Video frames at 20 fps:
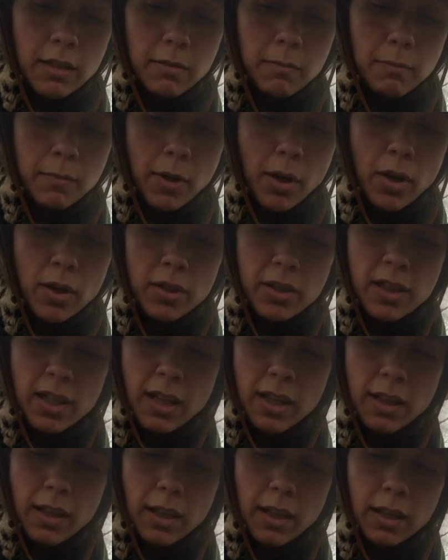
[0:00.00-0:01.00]
moss, I
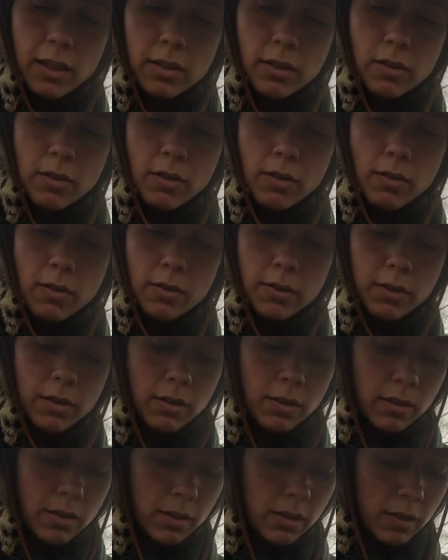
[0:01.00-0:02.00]
think it's called.
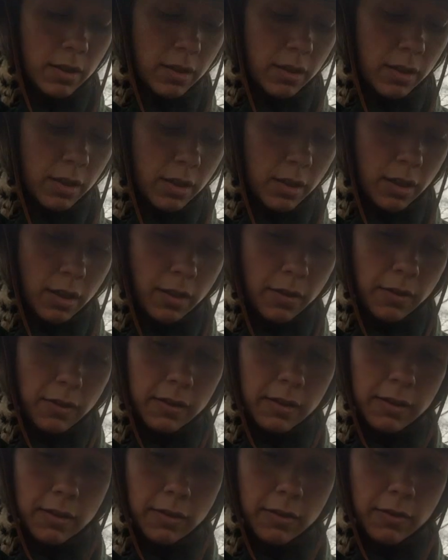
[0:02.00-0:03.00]

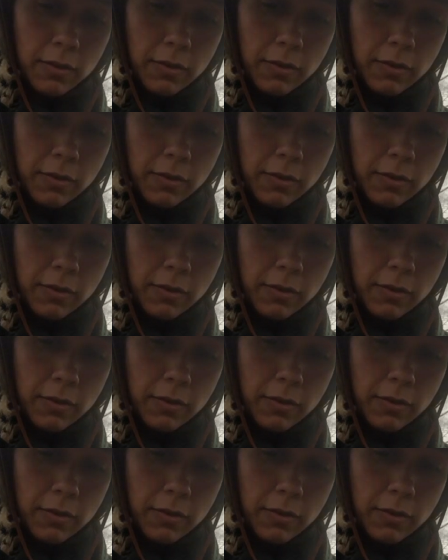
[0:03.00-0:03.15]
It's